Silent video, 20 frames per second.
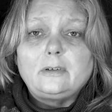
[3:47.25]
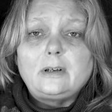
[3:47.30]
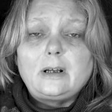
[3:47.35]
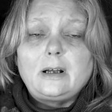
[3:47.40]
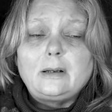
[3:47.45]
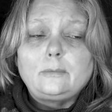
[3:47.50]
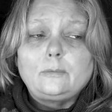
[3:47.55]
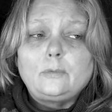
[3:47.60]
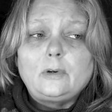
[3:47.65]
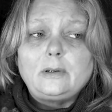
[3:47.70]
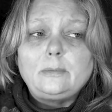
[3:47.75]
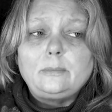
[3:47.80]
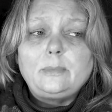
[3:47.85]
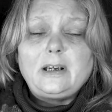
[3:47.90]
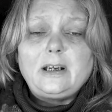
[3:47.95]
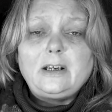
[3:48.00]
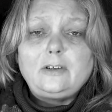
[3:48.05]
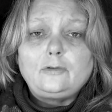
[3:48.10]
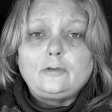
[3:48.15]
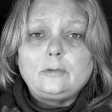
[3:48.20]
and one
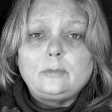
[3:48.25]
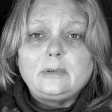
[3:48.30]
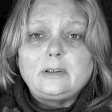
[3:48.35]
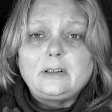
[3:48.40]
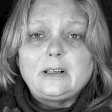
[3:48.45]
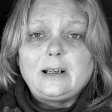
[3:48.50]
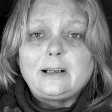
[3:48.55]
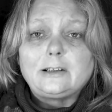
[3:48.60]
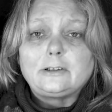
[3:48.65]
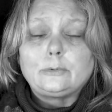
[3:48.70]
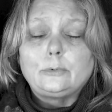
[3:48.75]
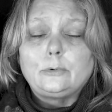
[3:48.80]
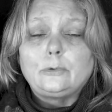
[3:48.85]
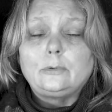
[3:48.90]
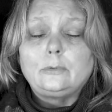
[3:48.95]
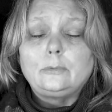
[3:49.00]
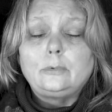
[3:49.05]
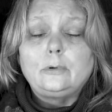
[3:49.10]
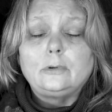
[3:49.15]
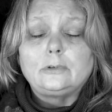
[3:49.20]
bedroom, and that's
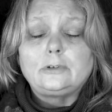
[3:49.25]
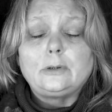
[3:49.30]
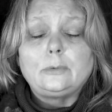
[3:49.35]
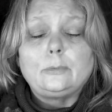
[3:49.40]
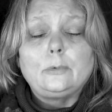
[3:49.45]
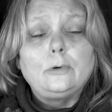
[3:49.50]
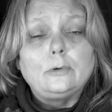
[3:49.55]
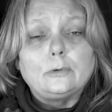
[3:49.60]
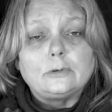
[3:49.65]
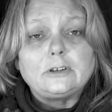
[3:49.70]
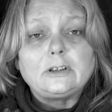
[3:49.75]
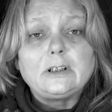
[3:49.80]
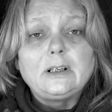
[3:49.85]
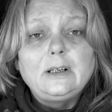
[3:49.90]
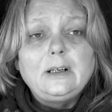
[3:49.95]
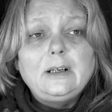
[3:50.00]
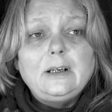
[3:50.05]
what it was.